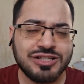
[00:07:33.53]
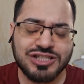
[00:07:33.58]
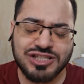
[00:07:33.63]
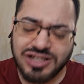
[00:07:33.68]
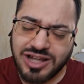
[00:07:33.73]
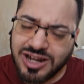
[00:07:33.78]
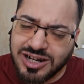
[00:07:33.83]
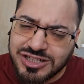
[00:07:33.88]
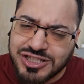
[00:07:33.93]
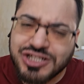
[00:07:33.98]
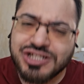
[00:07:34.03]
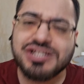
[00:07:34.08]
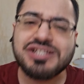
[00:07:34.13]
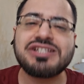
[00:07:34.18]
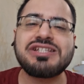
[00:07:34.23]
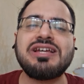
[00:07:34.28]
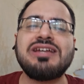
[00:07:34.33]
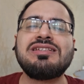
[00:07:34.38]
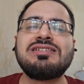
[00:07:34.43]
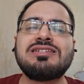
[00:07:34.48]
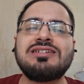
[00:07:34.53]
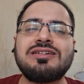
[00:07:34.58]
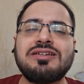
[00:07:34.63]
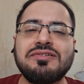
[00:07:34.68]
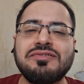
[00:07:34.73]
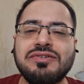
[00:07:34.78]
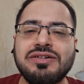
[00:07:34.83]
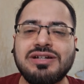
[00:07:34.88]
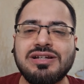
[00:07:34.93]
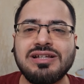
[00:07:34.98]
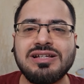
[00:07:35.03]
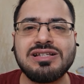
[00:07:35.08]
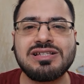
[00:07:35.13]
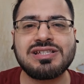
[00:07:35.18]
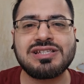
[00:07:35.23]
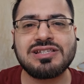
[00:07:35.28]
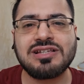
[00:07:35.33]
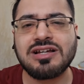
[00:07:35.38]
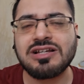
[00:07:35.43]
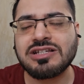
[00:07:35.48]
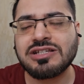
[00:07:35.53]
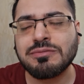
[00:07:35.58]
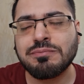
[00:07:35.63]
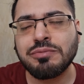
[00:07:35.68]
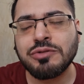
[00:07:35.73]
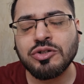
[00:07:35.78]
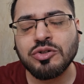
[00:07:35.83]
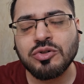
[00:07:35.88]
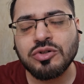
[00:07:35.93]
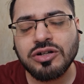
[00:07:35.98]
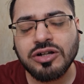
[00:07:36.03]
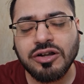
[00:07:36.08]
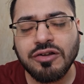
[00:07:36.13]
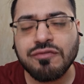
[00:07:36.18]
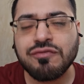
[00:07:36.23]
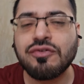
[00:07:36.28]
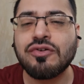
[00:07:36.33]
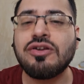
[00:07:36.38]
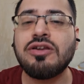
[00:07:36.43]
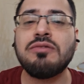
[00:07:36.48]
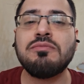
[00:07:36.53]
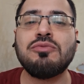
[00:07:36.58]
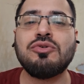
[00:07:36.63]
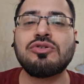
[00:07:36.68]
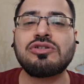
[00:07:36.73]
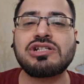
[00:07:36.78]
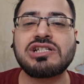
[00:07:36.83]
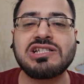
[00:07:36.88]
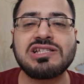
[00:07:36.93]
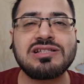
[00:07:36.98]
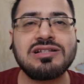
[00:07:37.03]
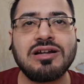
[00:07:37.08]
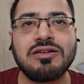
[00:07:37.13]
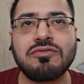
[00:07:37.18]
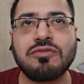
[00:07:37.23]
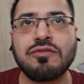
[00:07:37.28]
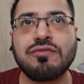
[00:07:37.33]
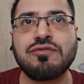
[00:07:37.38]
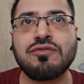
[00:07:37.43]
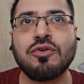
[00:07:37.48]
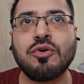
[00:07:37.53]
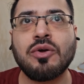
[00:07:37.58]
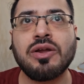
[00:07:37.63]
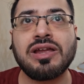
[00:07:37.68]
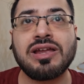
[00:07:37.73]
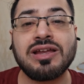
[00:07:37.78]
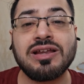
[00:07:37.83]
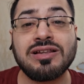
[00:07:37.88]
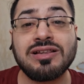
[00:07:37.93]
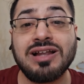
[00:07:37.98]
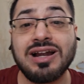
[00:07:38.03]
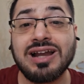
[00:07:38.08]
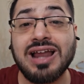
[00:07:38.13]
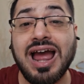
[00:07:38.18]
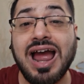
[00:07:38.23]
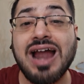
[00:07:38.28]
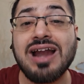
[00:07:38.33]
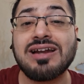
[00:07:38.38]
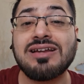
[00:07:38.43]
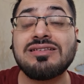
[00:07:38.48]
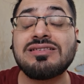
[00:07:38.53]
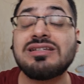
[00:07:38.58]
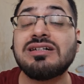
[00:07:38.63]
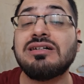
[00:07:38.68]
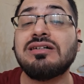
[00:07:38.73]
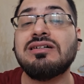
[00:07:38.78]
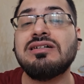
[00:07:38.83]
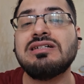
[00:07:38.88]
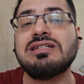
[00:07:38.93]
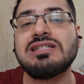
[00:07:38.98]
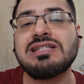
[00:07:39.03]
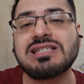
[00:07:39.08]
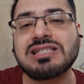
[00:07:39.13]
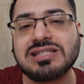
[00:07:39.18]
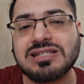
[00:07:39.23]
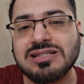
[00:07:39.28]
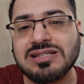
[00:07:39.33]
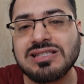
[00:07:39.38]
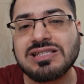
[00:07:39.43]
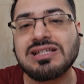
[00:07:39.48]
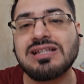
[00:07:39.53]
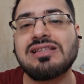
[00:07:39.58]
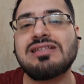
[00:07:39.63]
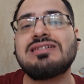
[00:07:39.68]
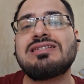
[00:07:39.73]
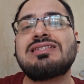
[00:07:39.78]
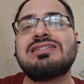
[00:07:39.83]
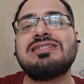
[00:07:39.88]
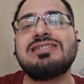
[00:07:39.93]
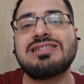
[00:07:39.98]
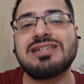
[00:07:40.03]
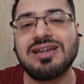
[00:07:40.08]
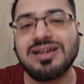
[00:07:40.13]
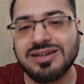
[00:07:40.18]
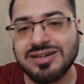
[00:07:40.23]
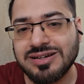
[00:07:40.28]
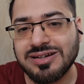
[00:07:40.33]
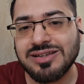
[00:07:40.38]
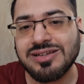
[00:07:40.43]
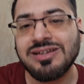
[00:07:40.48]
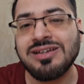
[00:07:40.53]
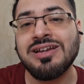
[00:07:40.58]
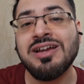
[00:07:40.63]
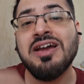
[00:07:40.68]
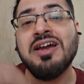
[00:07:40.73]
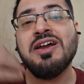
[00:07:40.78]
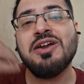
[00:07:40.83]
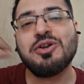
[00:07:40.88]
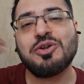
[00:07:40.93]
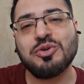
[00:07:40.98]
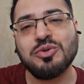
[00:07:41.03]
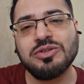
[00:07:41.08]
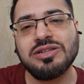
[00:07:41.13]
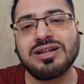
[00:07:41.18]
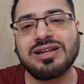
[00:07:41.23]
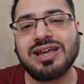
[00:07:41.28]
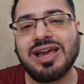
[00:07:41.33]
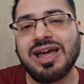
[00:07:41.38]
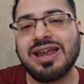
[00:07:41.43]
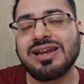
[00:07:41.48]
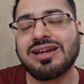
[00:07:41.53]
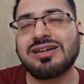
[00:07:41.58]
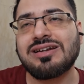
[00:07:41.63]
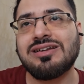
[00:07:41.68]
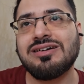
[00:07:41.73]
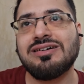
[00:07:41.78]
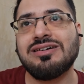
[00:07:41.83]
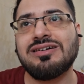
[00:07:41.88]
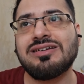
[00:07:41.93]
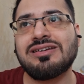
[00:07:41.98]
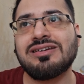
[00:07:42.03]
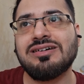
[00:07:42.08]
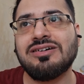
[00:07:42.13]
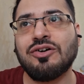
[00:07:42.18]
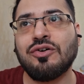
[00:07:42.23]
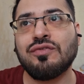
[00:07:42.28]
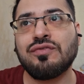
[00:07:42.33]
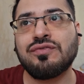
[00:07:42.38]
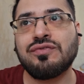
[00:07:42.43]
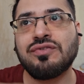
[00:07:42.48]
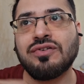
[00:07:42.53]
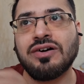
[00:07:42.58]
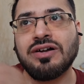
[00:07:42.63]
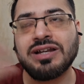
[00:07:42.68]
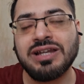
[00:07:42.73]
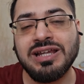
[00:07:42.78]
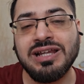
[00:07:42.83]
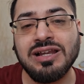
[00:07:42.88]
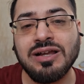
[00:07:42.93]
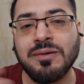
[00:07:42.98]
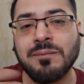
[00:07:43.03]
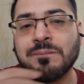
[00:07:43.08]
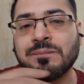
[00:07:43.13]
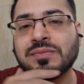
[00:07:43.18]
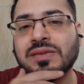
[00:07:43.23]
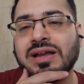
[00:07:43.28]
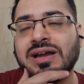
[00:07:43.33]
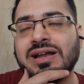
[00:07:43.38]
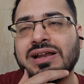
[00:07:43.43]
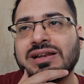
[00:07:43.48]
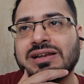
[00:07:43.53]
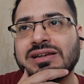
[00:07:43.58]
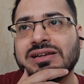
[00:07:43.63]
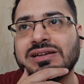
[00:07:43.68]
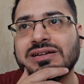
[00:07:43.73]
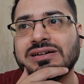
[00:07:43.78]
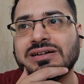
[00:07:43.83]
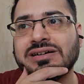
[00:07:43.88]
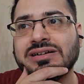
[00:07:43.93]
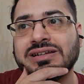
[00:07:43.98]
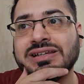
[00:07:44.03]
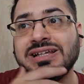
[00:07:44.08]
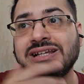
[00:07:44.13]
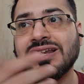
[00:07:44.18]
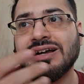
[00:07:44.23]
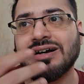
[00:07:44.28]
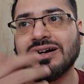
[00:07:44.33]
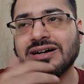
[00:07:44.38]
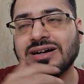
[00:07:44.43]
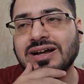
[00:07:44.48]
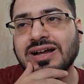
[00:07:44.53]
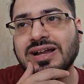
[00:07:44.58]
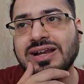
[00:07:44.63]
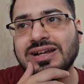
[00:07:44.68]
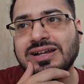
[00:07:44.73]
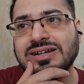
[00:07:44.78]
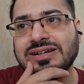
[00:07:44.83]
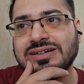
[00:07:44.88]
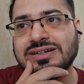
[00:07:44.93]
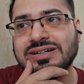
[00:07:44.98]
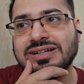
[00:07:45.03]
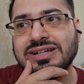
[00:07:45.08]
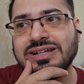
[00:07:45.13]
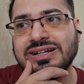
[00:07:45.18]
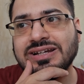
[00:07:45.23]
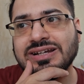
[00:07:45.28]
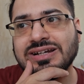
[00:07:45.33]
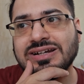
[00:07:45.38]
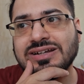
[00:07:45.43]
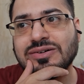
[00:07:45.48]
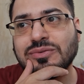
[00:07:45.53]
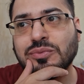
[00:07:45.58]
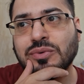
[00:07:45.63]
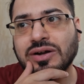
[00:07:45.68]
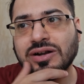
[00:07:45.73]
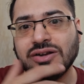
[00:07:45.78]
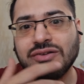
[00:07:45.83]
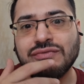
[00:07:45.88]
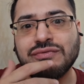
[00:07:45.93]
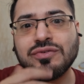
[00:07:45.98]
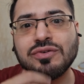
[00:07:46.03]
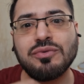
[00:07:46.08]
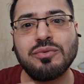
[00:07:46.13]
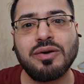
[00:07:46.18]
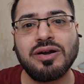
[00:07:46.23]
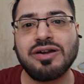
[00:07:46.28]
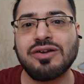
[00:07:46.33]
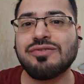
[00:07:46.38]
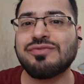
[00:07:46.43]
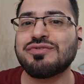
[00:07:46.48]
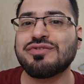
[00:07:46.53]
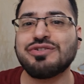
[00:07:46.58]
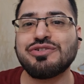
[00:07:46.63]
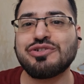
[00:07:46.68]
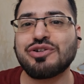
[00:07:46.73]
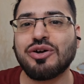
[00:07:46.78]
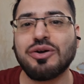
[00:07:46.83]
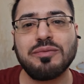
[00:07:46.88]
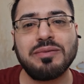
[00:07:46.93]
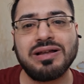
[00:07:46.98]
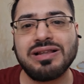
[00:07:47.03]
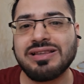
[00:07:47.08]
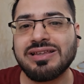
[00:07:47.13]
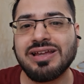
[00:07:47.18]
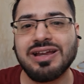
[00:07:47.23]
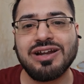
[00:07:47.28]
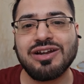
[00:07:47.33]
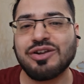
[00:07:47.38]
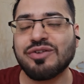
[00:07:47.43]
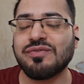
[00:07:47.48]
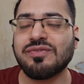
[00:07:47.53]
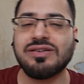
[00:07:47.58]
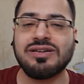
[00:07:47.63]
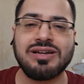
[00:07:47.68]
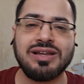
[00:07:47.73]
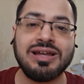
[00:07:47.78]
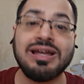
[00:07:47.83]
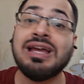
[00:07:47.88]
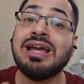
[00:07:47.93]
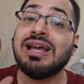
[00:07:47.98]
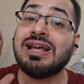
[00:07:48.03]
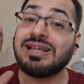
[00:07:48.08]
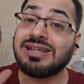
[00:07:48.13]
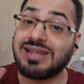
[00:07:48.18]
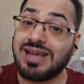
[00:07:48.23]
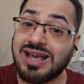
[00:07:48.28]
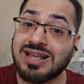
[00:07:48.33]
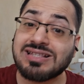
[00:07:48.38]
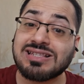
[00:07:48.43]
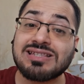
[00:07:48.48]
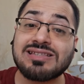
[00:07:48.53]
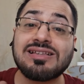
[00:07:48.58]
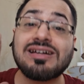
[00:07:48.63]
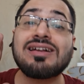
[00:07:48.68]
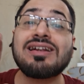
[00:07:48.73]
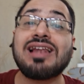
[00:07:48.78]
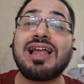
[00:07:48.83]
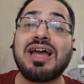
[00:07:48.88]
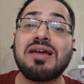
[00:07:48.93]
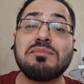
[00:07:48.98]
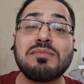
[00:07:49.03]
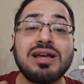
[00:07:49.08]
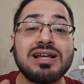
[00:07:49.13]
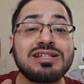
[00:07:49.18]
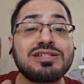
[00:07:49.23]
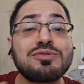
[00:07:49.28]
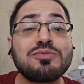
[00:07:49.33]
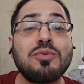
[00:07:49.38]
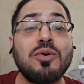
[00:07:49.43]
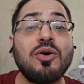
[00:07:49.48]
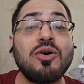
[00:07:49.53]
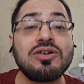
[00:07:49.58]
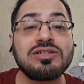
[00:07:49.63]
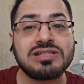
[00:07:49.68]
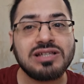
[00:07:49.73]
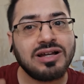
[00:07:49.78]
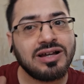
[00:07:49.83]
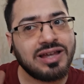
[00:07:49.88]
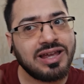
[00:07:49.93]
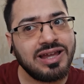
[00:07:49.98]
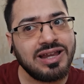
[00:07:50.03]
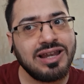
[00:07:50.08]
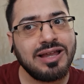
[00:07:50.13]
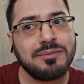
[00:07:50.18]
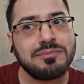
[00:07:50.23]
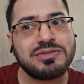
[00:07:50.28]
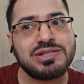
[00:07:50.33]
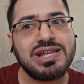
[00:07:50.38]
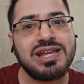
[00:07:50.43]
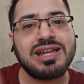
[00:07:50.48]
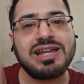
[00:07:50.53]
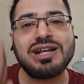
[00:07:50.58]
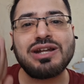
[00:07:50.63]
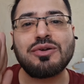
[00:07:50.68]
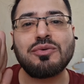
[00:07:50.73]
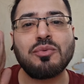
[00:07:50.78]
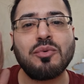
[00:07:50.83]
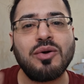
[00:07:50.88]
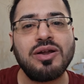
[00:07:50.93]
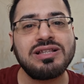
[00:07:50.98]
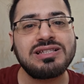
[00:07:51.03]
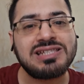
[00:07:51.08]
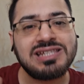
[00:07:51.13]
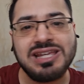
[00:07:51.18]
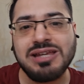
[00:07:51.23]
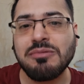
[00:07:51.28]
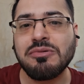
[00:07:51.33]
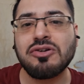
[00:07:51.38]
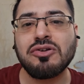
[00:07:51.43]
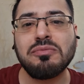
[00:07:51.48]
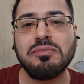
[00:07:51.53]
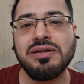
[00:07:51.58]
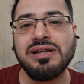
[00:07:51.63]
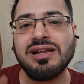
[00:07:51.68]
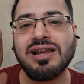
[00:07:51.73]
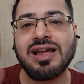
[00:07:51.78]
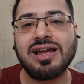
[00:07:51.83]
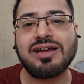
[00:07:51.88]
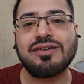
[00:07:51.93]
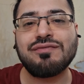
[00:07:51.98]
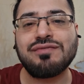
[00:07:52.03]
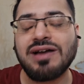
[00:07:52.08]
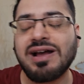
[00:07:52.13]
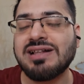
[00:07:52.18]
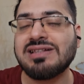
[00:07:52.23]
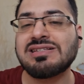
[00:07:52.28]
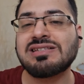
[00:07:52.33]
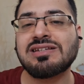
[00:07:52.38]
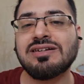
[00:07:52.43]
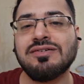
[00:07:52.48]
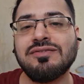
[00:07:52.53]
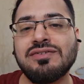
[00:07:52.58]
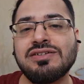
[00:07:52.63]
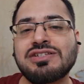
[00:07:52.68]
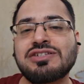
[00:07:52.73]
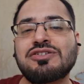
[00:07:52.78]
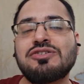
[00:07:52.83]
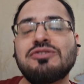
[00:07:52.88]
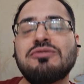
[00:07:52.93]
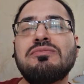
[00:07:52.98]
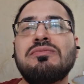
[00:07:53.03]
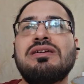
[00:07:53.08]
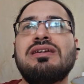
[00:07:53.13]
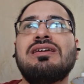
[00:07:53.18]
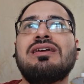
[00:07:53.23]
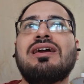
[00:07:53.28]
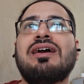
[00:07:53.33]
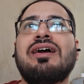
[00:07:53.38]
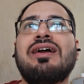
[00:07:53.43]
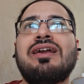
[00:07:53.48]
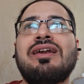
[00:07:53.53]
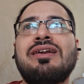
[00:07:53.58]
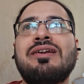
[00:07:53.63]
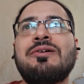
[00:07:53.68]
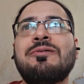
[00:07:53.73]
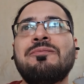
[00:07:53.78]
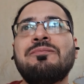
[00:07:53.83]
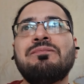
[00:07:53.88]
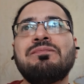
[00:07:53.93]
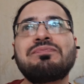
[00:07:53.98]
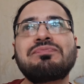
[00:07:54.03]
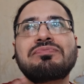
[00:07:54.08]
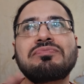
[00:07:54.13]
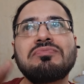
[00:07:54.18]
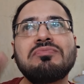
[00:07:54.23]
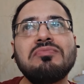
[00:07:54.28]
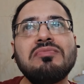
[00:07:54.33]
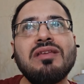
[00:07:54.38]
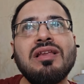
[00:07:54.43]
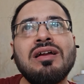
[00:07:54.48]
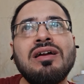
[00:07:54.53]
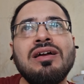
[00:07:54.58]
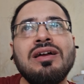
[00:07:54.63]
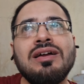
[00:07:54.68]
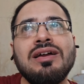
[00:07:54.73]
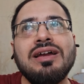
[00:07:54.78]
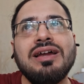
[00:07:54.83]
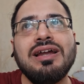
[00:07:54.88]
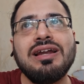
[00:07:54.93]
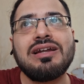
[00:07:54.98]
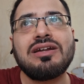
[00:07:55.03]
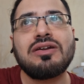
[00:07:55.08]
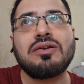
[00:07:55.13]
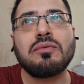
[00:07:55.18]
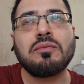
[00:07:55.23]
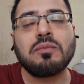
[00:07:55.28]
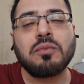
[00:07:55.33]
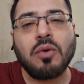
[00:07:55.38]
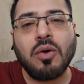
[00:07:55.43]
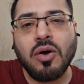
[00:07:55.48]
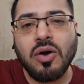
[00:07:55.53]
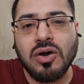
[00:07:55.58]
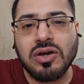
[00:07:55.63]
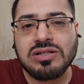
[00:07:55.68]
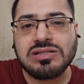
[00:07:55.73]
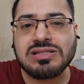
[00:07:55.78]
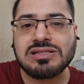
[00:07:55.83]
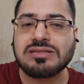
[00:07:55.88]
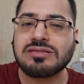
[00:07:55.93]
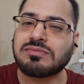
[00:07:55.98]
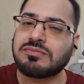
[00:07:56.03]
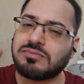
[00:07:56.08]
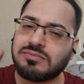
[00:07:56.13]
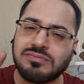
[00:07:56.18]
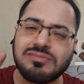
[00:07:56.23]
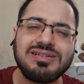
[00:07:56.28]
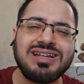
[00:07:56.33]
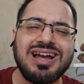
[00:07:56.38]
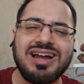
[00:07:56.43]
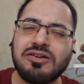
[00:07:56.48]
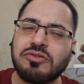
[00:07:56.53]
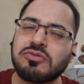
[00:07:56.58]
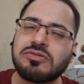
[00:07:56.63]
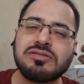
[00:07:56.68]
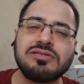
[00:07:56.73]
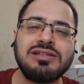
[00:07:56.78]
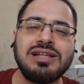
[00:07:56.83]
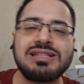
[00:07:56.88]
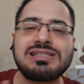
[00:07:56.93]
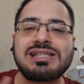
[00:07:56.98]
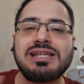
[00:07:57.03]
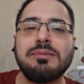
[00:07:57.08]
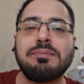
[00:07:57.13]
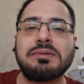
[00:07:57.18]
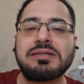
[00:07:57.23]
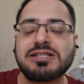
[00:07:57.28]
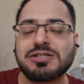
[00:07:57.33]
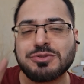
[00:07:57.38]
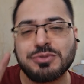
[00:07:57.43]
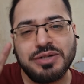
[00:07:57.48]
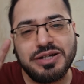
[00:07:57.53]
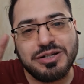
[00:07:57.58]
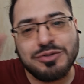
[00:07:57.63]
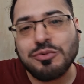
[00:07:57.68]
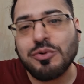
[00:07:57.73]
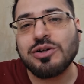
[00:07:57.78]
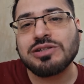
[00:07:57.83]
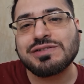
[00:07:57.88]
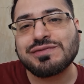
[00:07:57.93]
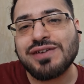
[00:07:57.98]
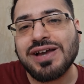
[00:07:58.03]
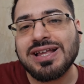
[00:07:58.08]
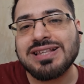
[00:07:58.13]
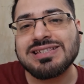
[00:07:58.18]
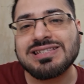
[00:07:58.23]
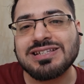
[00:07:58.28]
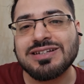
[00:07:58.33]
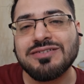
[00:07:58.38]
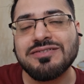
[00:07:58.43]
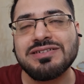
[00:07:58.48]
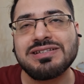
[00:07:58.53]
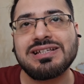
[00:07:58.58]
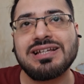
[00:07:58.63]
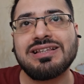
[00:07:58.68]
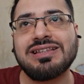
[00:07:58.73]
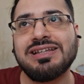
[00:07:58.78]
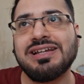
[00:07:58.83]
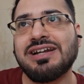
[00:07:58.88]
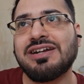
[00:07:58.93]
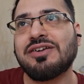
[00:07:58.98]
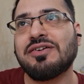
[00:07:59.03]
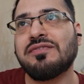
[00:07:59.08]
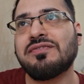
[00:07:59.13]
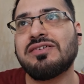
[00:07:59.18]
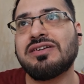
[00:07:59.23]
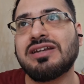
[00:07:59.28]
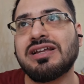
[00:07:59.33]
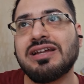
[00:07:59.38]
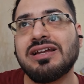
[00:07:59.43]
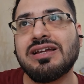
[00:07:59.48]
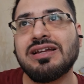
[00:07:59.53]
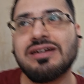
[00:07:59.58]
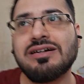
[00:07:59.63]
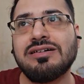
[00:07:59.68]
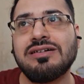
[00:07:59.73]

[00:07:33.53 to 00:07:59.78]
such sensitivity such beautiful emotions that were flowing in that added the earnestness and the sincerity to the character of uh, neelam and uh, neela and uh, he did a wonderful wonderful job at the end of the day yes the climax was again i'm saying it it seemed to be like fan service service to me and it was yeah it, let's keep it this way it was fan service at the end of the day